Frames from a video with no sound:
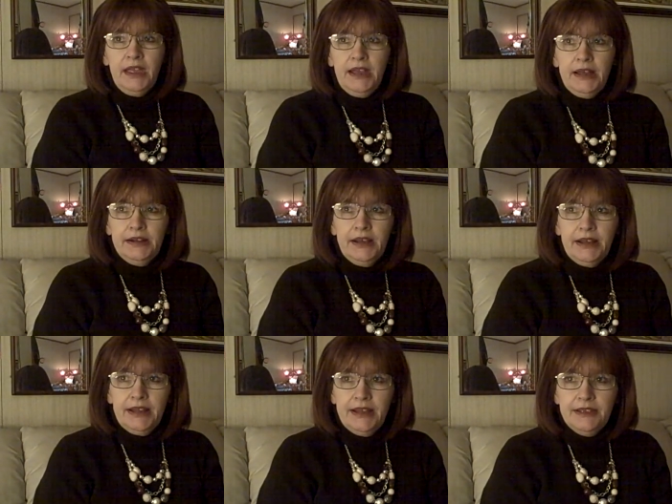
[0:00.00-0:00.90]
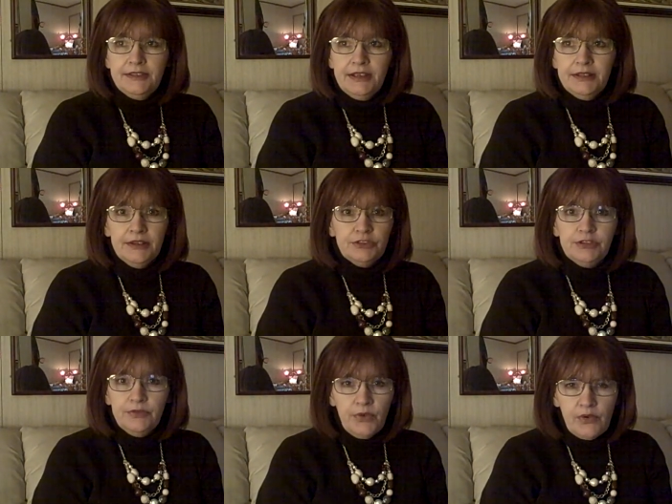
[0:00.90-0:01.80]
and uh, he said that
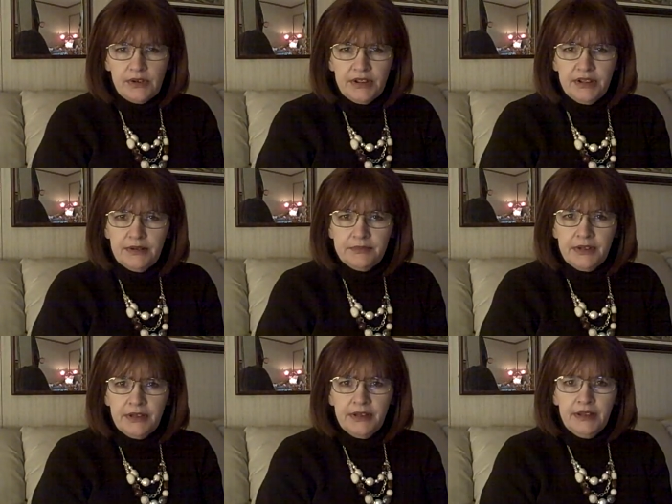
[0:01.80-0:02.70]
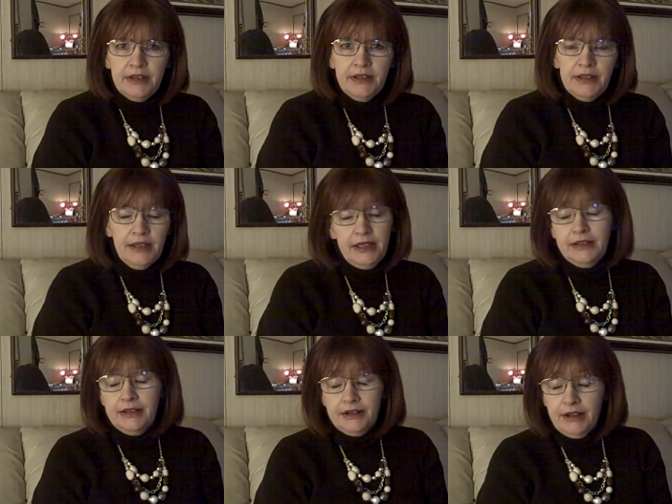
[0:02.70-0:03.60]
she ruined him. He
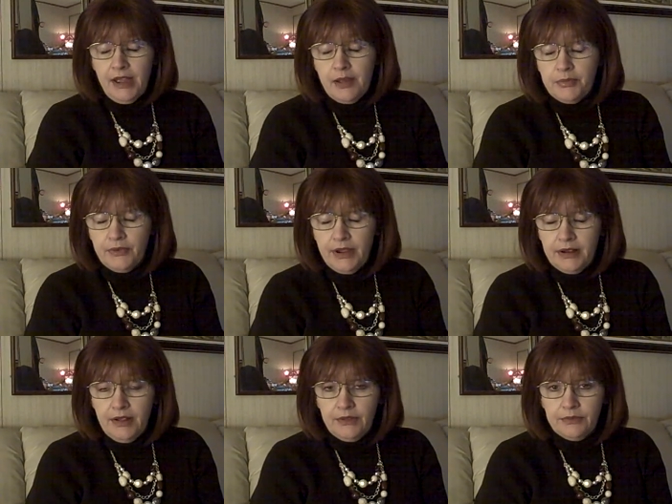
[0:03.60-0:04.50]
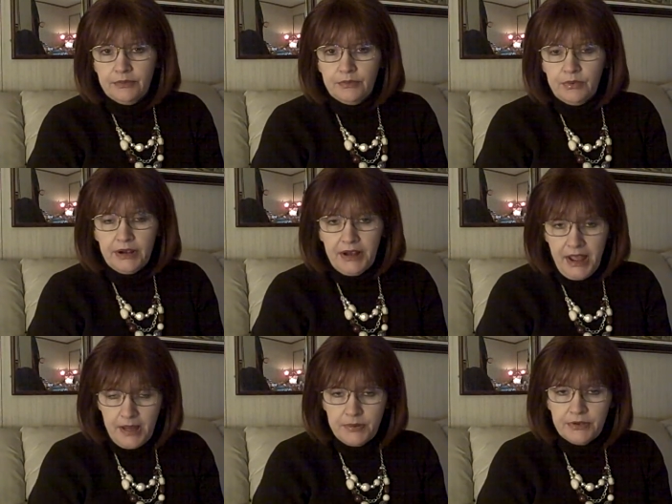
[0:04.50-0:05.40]
didn't elaborate on what had
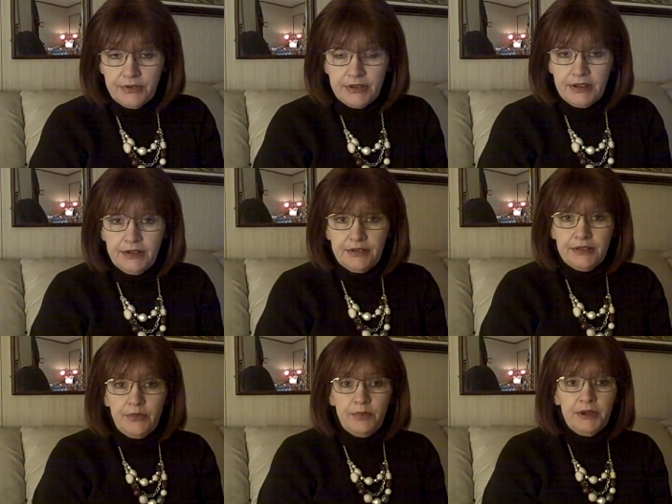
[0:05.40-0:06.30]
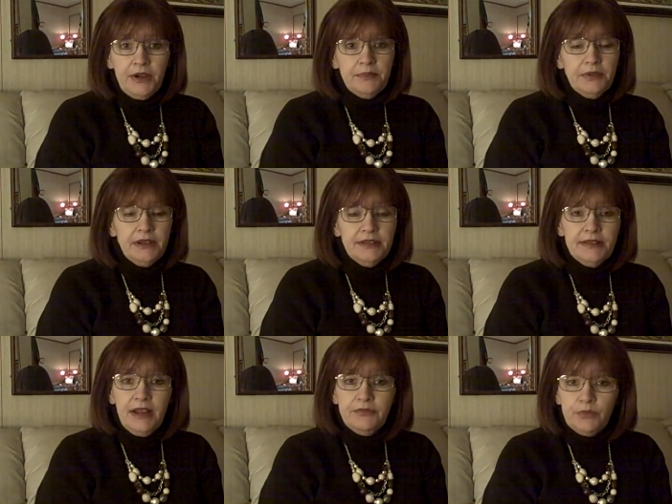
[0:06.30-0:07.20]
happened during that year that they were married, but he
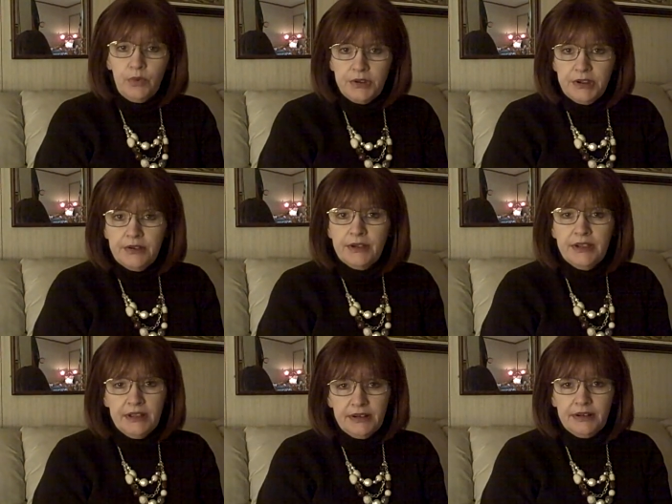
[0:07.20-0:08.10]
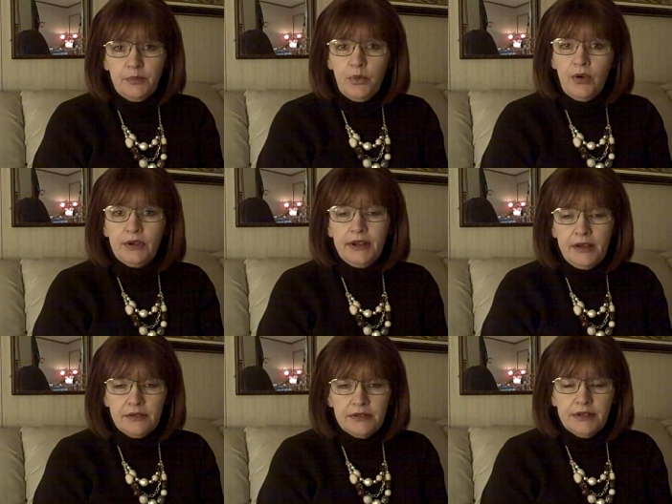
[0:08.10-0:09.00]
said after one year he ended up walking
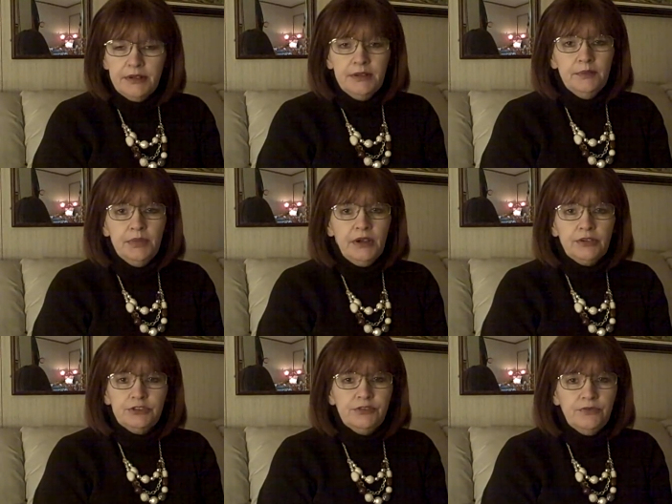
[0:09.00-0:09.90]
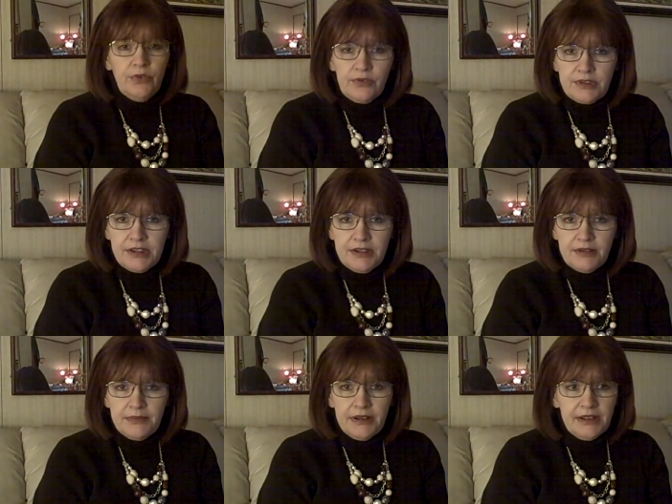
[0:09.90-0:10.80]
out because she ruined
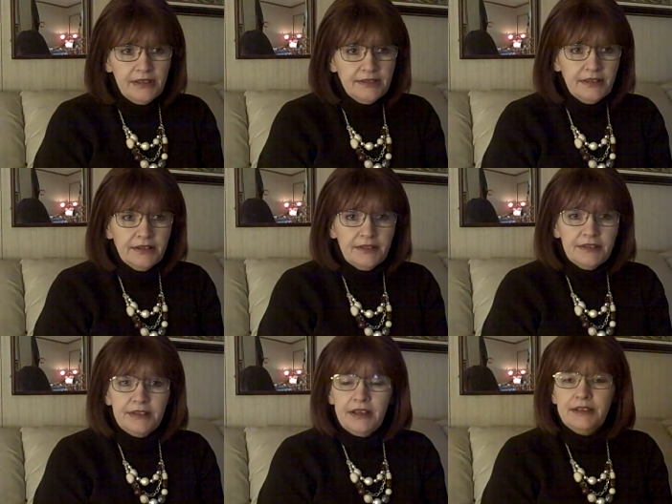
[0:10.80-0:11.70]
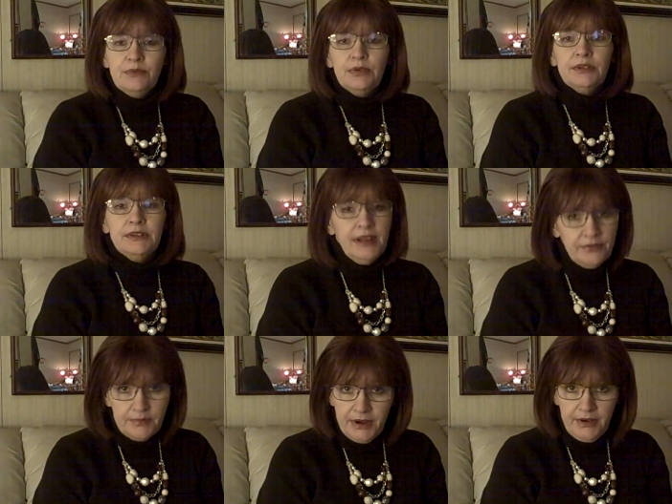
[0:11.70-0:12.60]
him, and he said to this day he will
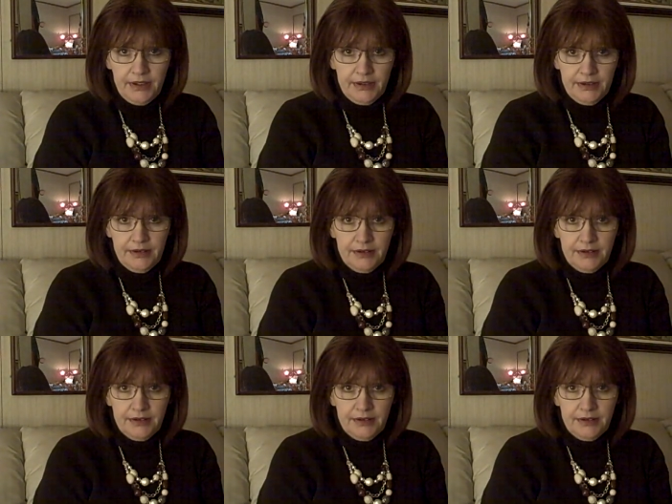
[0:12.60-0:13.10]
never marry again.